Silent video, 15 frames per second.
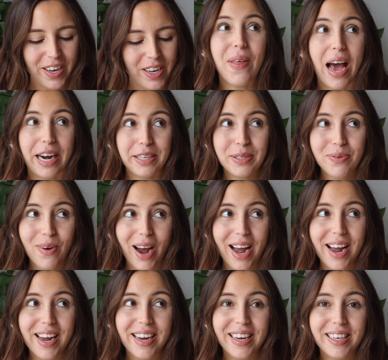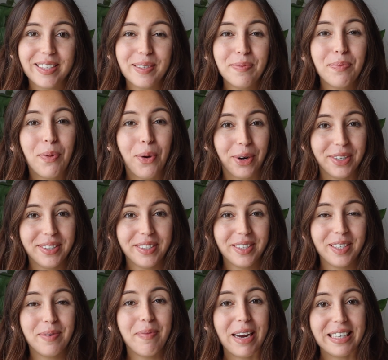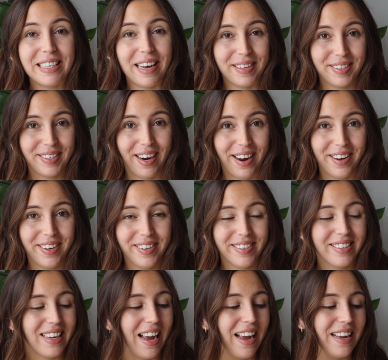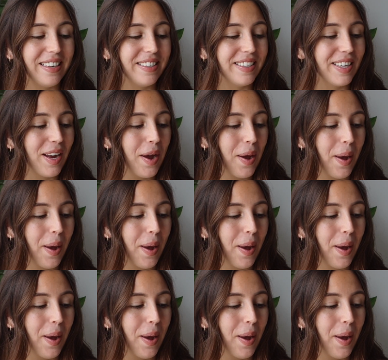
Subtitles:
That is why it's important to make test tiles, and